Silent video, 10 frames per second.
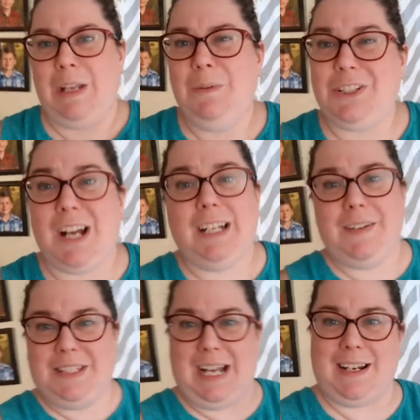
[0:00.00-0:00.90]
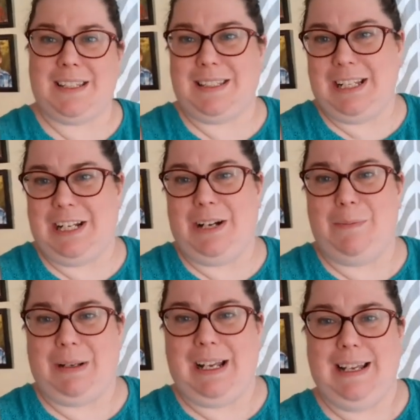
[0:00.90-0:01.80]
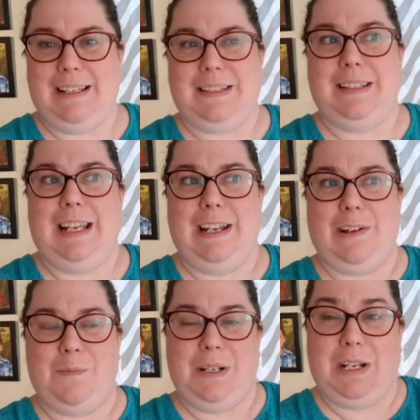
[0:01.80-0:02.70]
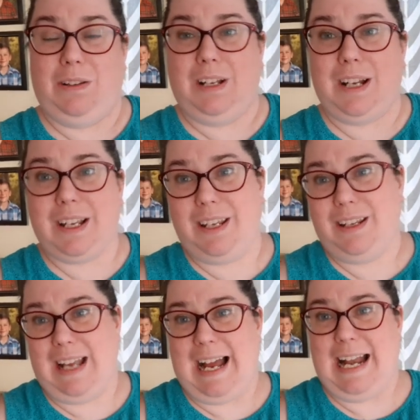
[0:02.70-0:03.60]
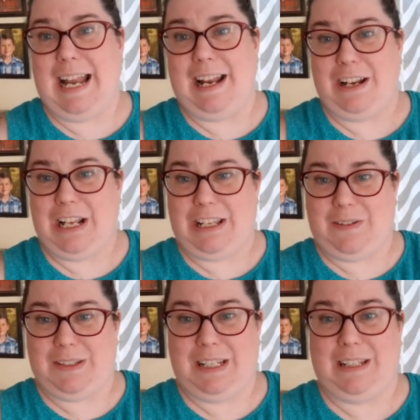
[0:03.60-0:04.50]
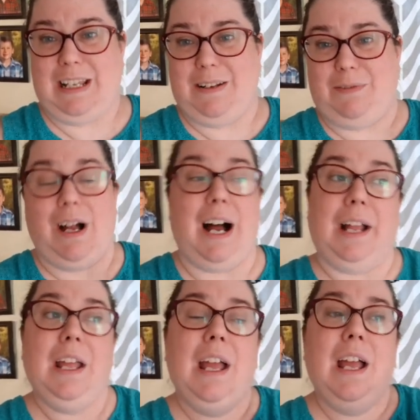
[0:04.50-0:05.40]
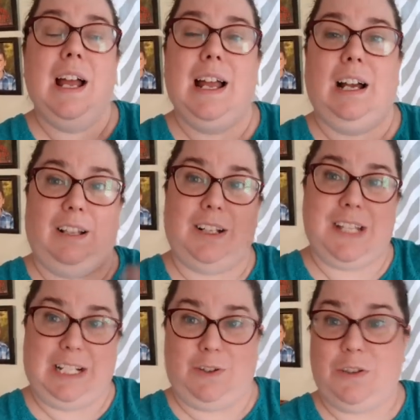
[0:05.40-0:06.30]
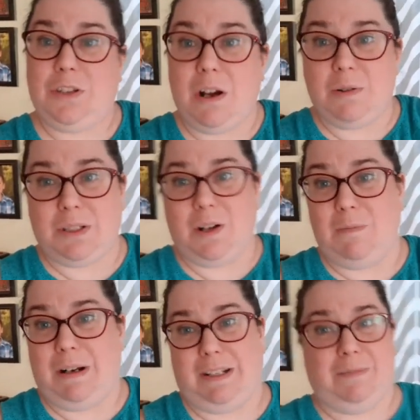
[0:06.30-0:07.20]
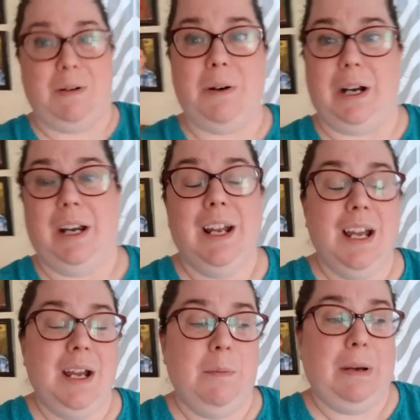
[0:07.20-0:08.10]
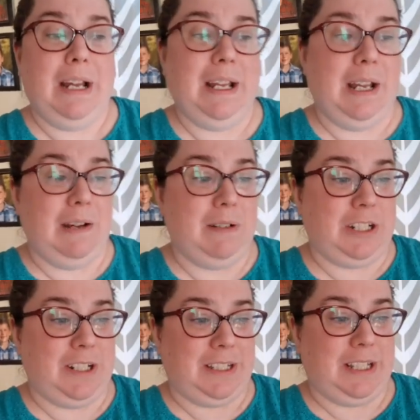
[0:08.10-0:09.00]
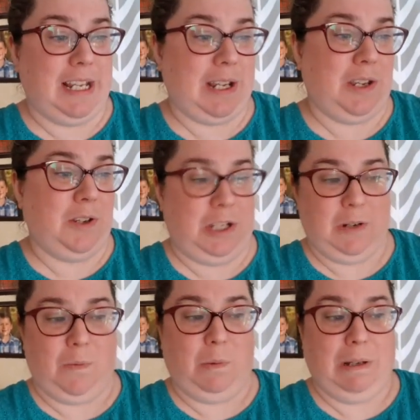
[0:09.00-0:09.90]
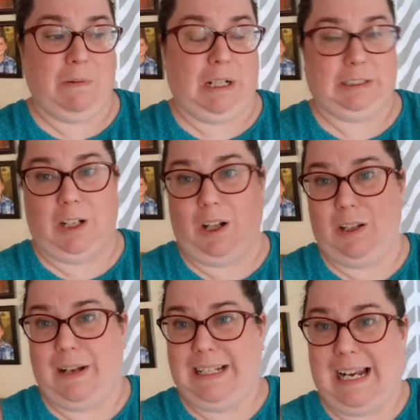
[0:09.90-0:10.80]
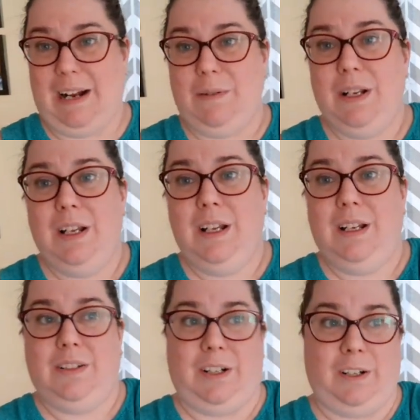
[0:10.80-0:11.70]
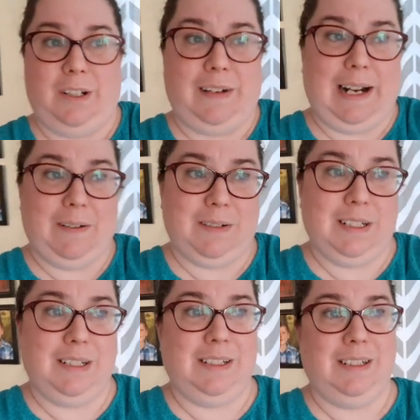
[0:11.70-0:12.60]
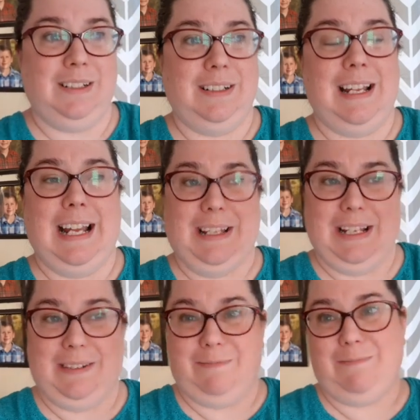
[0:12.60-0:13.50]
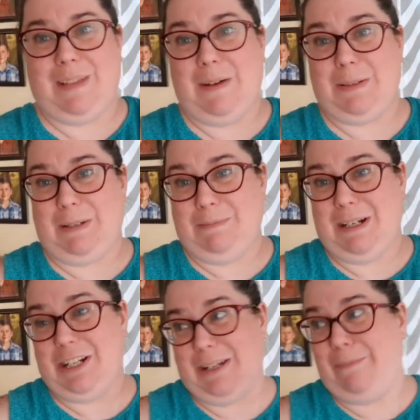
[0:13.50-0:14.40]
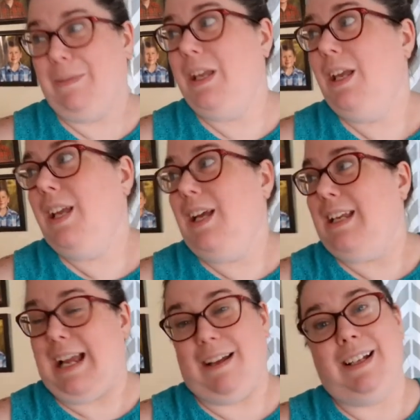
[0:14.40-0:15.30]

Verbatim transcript: which kind of sucks you know because when you look at it and like you've seen in the vlog it looks like there's so so much more but it was just like you we walked all the way down turned around and then that was pretty much it yeah.